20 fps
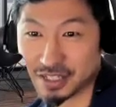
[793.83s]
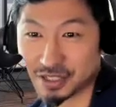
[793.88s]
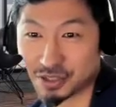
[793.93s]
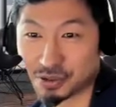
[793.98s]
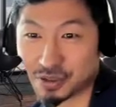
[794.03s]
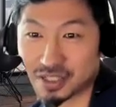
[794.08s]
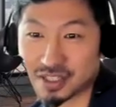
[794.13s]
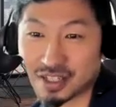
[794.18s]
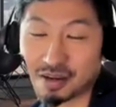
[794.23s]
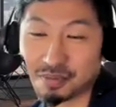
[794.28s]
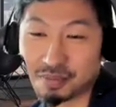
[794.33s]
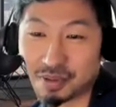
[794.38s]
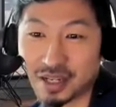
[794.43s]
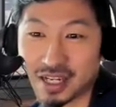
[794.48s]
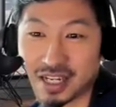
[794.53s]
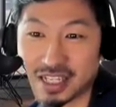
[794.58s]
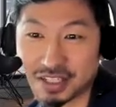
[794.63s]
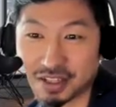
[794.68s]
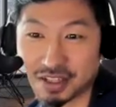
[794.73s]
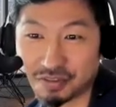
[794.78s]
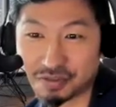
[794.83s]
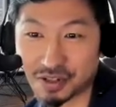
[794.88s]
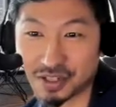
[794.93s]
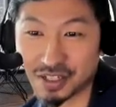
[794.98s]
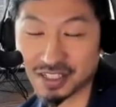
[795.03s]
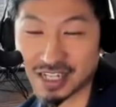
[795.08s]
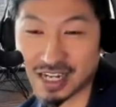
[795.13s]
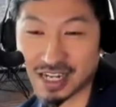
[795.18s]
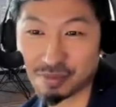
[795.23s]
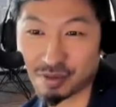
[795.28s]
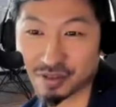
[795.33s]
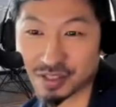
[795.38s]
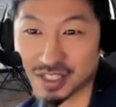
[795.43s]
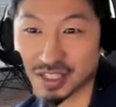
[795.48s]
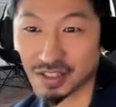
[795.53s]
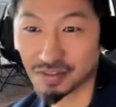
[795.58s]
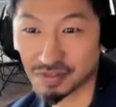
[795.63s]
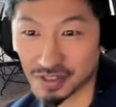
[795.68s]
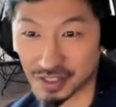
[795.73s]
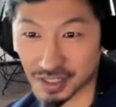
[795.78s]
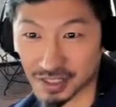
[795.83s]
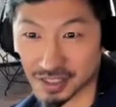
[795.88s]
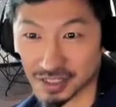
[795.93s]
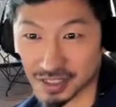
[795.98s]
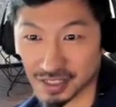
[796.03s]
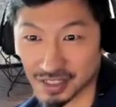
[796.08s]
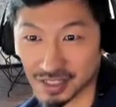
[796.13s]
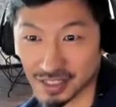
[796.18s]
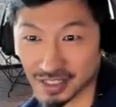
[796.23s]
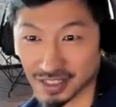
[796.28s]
So it's a completely different type of stiffness.